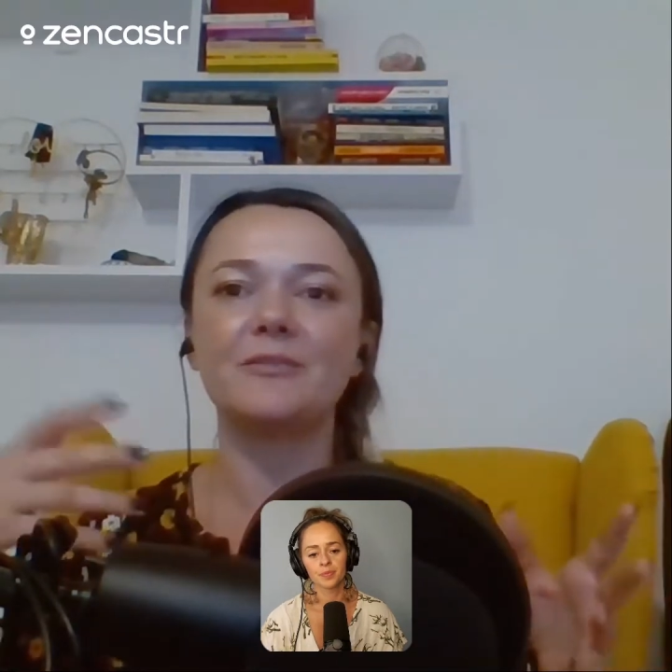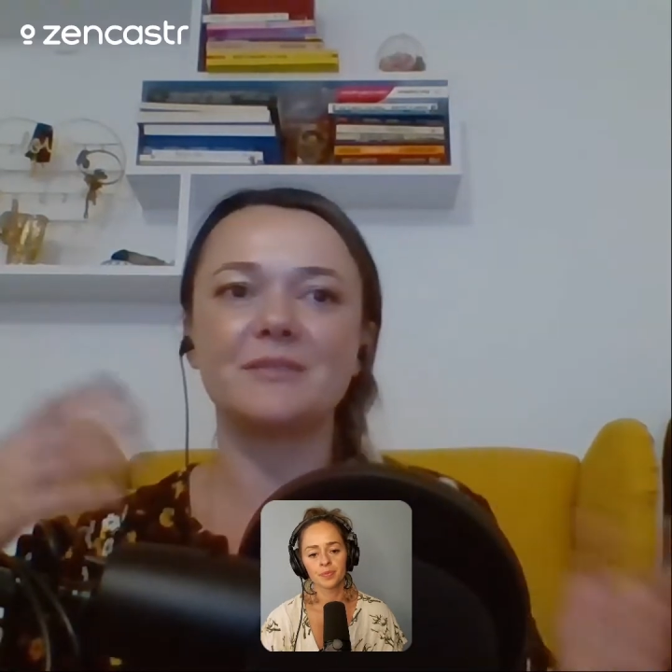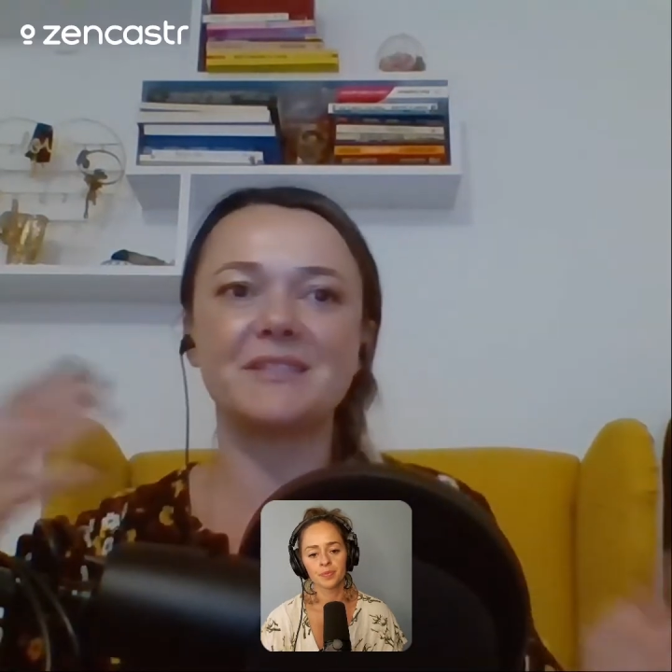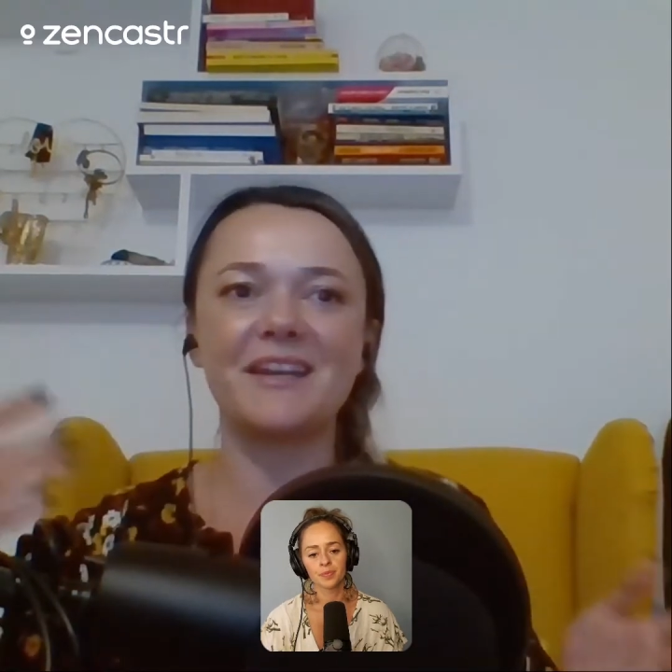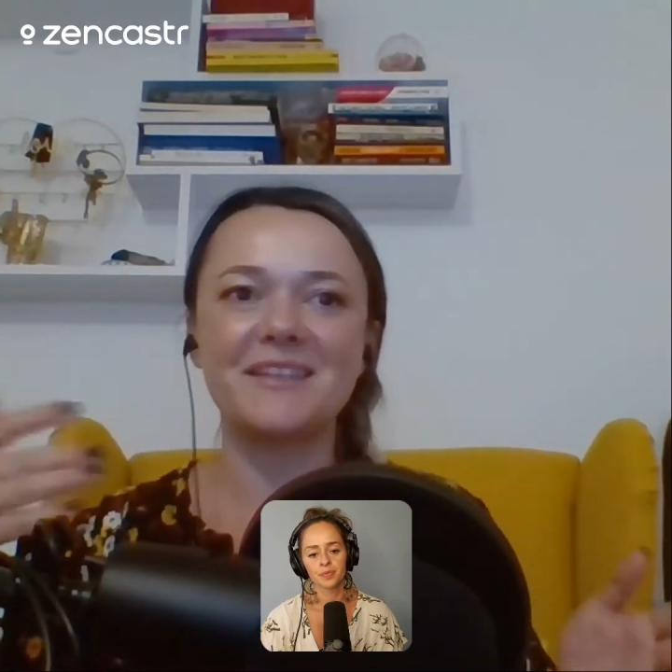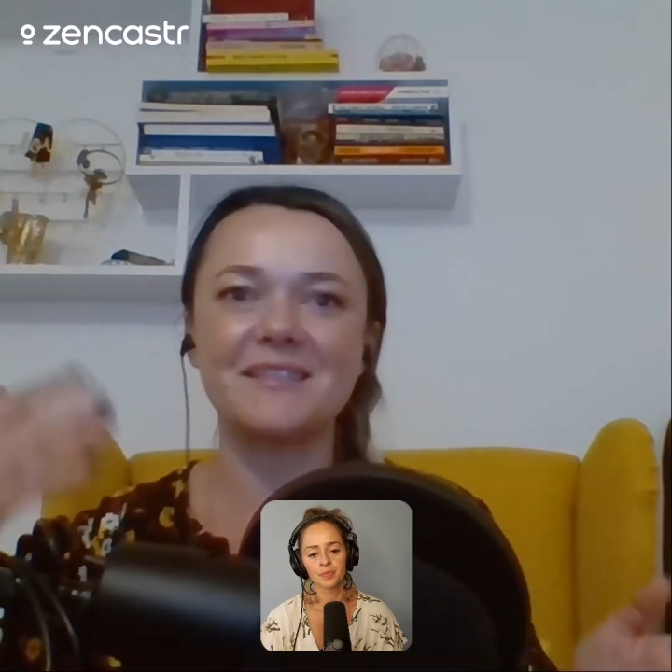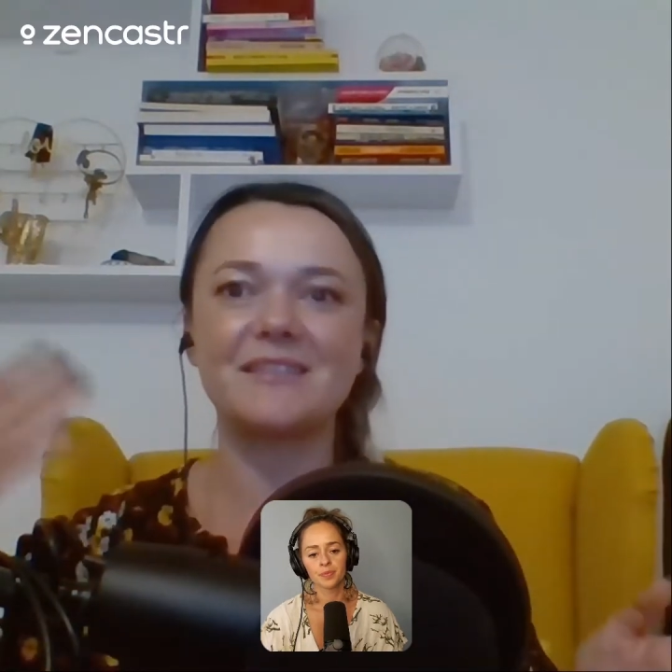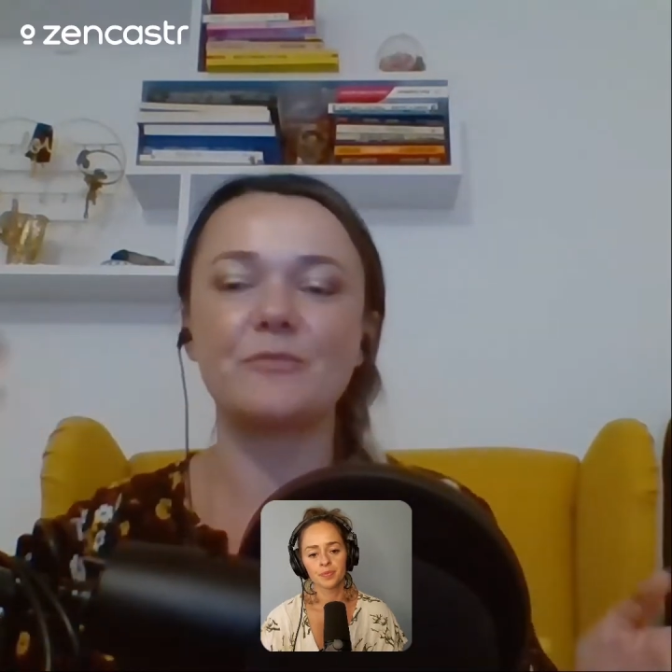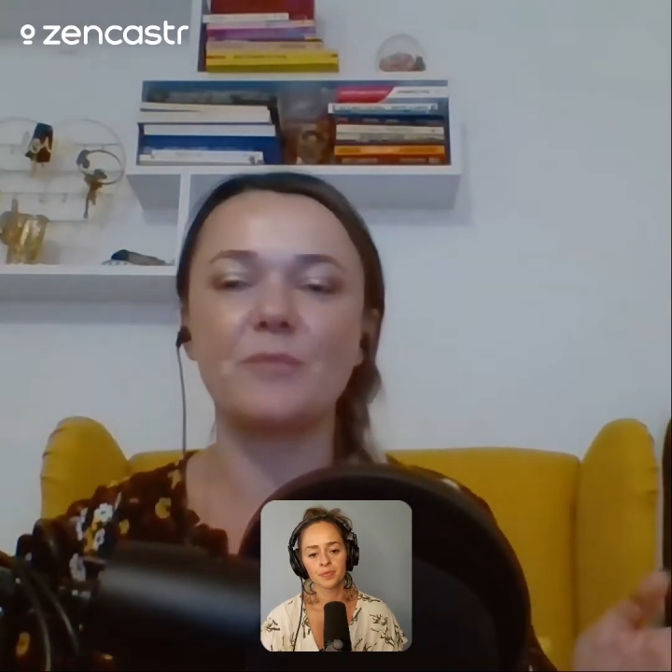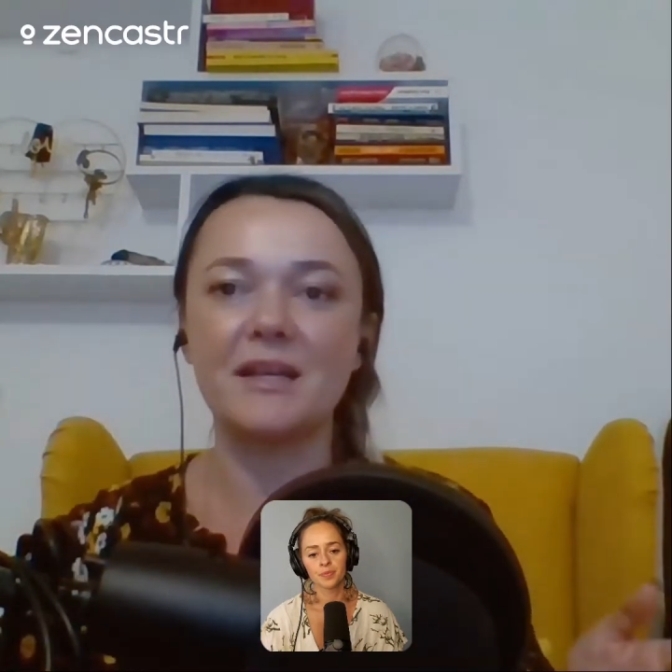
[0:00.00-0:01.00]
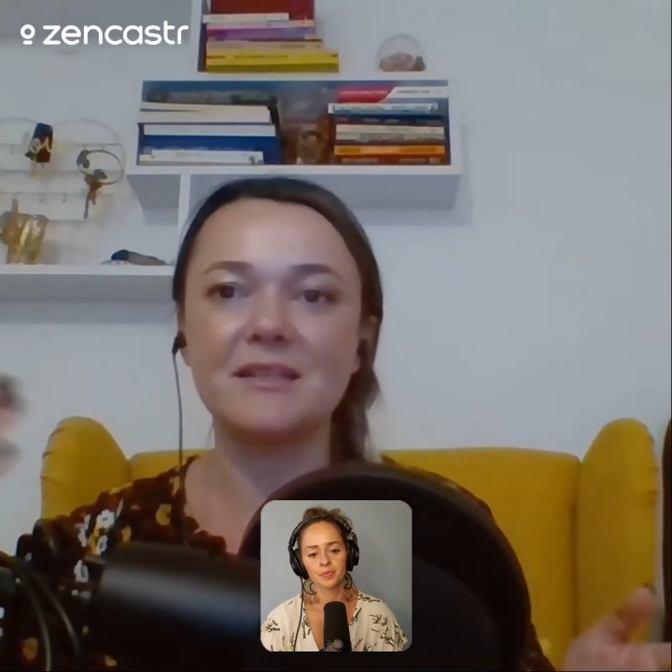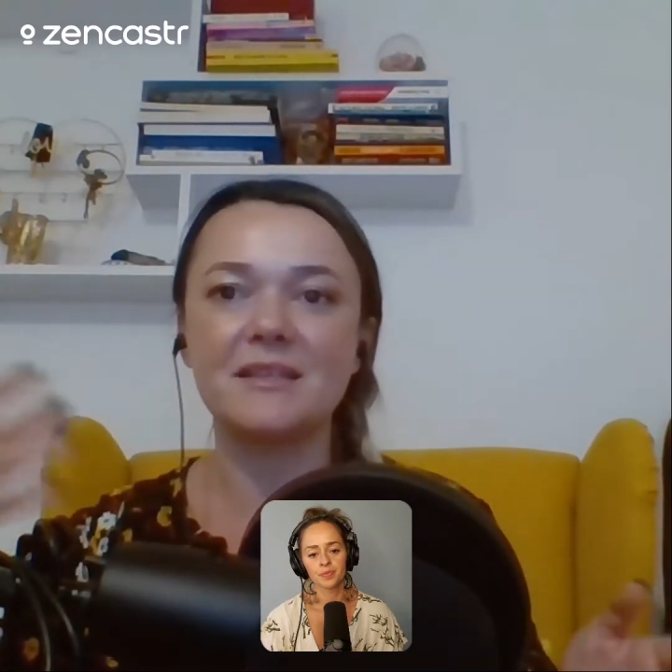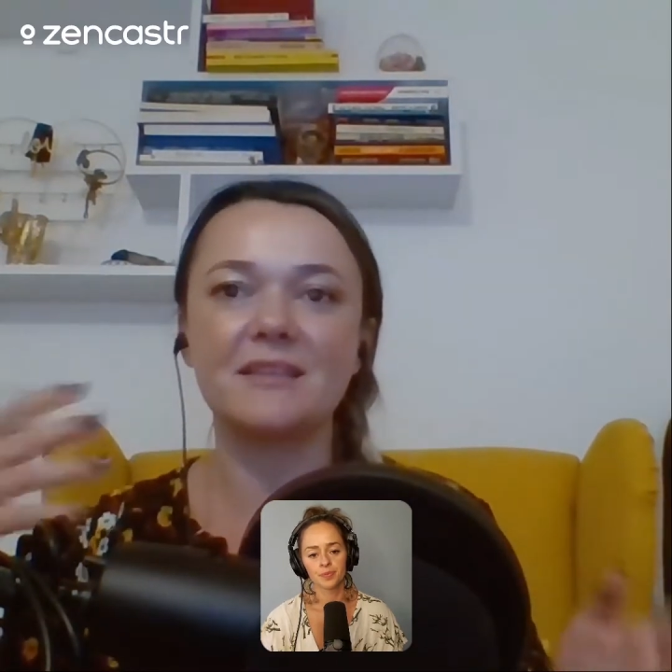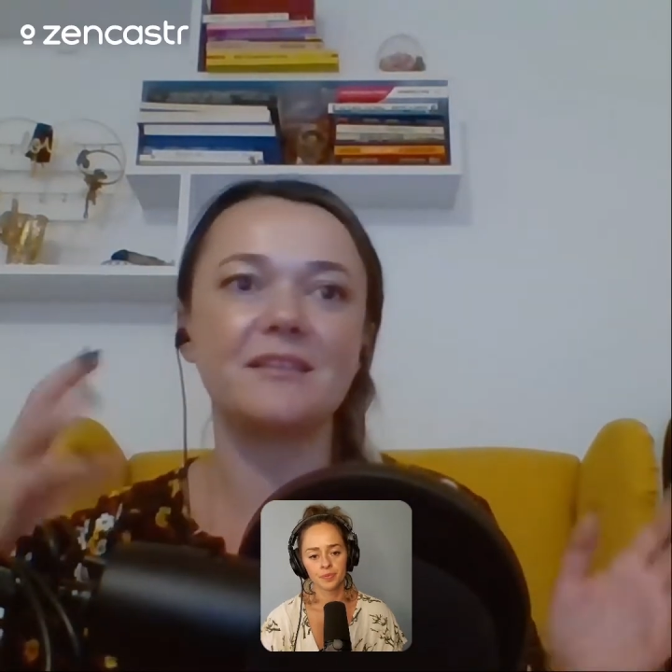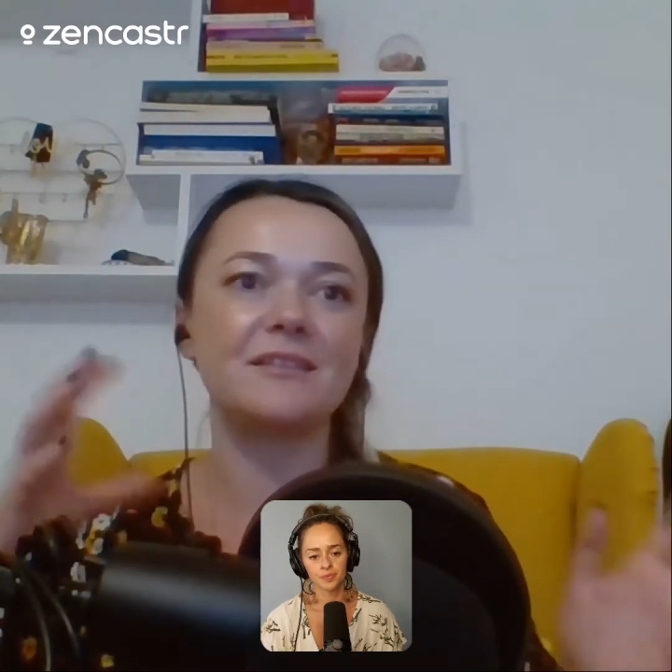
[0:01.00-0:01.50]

scarcity mindset